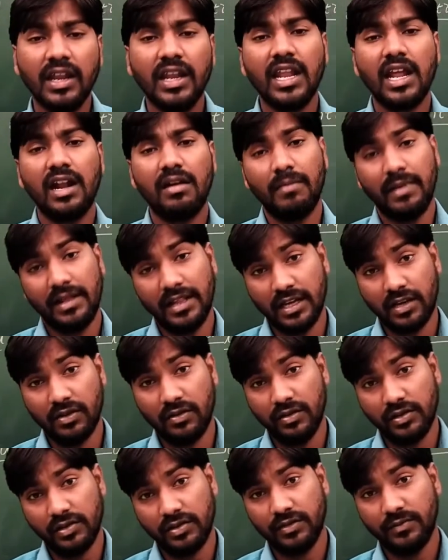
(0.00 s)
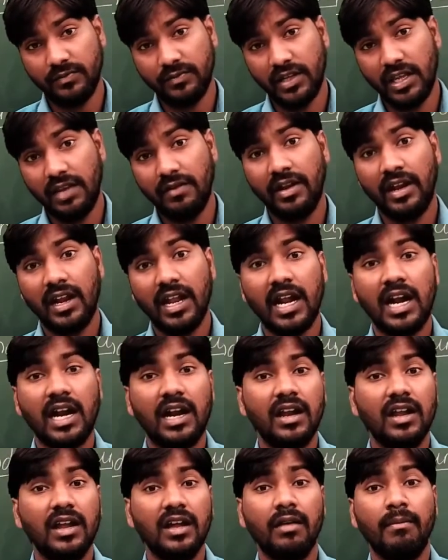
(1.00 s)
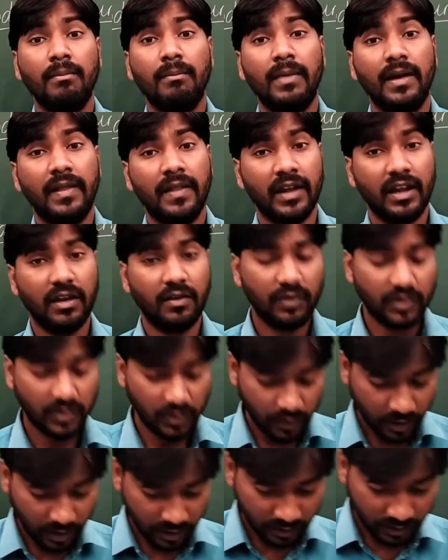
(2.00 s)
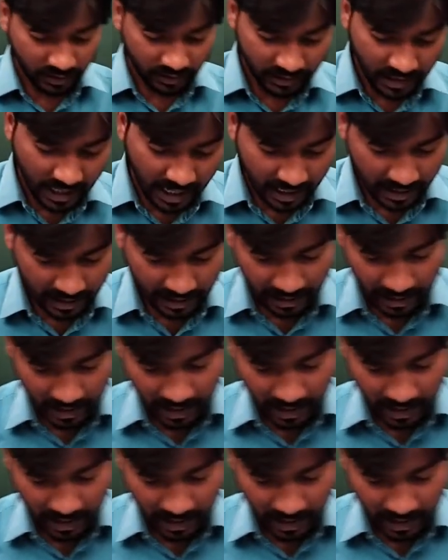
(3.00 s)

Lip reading: in our Medak also. Even in our Medak, it was going to start